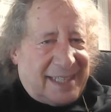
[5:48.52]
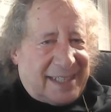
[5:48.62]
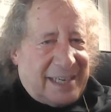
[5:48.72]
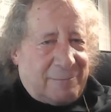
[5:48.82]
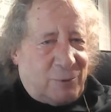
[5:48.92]

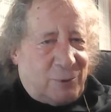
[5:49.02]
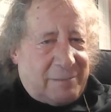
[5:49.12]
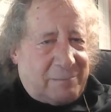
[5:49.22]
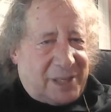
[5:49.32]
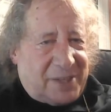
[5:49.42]
at that
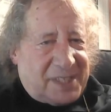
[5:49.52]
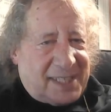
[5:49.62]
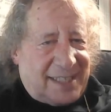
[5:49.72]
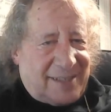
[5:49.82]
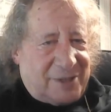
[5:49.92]
point by the
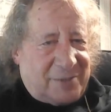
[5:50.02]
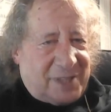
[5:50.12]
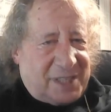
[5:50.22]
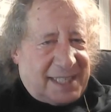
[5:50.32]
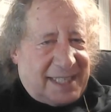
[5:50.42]
scholars
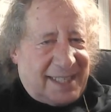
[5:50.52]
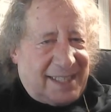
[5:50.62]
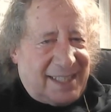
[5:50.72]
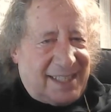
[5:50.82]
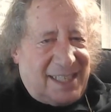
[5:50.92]
of the
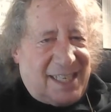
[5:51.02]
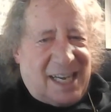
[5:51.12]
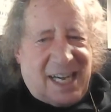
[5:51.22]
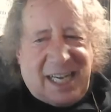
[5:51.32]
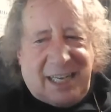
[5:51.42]
day,
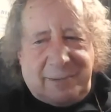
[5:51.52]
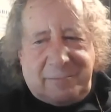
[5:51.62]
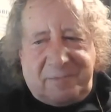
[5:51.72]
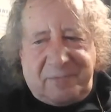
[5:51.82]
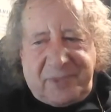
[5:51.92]

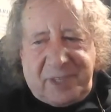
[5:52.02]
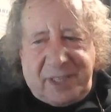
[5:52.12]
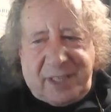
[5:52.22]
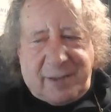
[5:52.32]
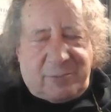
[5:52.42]
in
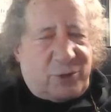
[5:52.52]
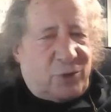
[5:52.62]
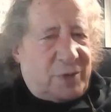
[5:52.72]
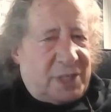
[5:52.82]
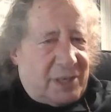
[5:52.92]
other
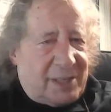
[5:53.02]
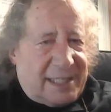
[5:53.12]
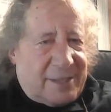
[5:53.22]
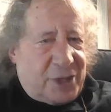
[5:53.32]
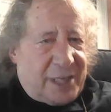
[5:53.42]
words, you dared
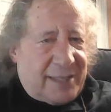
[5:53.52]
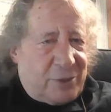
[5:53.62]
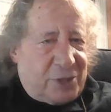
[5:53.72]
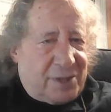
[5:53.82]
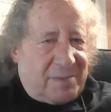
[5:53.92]
not
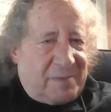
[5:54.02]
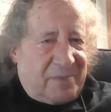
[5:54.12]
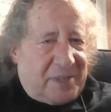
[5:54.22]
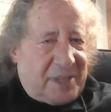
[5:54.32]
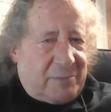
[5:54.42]
challenge it,
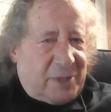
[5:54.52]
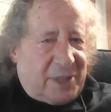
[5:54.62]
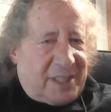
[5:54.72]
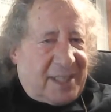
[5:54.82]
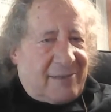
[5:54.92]

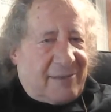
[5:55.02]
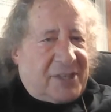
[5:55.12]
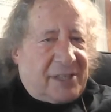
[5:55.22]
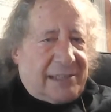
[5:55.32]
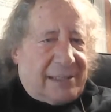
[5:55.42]
but that
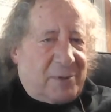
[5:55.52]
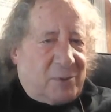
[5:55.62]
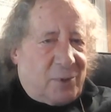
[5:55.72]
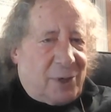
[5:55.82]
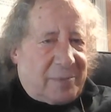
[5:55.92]
Aristotle had
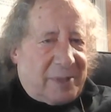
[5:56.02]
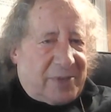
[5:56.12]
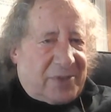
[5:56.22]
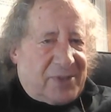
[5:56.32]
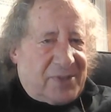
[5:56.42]
been wrong
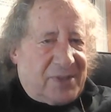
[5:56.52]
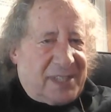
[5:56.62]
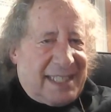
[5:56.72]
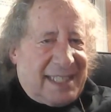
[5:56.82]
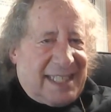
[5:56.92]
about this.
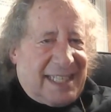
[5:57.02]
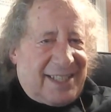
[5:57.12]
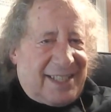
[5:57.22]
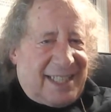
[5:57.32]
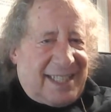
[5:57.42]

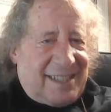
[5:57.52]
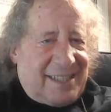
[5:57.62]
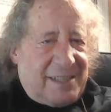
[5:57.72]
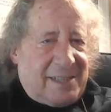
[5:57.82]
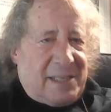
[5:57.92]
And
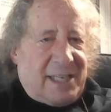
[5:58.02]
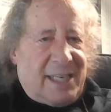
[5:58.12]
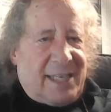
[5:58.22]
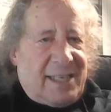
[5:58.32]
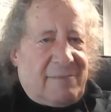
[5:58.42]
then
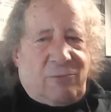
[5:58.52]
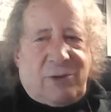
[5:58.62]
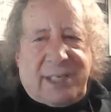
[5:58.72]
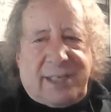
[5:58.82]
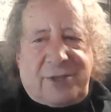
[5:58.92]
he
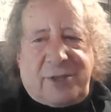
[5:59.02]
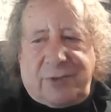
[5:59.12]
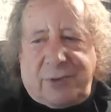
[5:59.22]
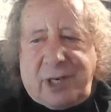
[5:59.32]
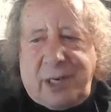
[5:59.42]
wanted
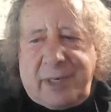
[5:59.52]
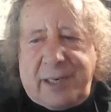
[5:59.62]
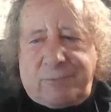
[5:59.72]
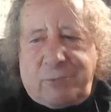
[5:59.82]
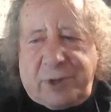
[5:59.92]
to come
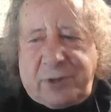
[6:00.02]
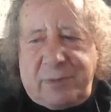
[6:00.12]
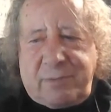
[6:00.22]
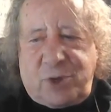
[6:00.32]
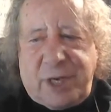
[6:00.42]
up with
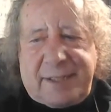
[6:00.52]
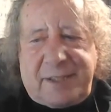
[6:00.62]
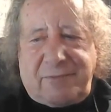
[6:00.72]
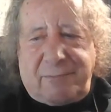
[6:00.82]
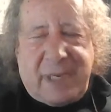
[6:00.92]
an
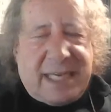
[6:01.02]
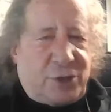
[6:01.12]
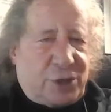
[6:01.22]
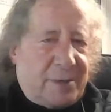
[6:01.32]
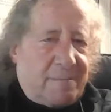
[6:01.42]
objective
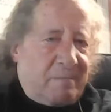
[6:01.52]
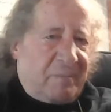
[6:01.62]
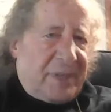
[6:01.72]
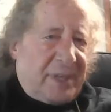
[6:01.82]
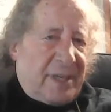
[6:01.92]
measure
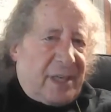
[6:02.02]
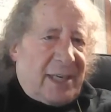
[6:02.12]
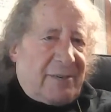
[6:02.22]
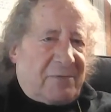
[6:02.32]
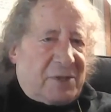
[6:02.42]

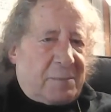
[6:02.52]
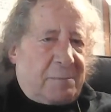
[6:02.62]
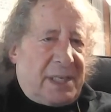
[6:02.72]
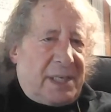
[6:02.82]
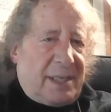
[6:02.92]
of the
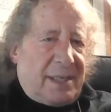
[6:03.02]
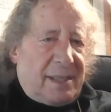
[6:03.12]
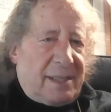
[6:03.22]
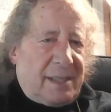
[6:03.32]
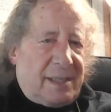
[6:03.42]
speed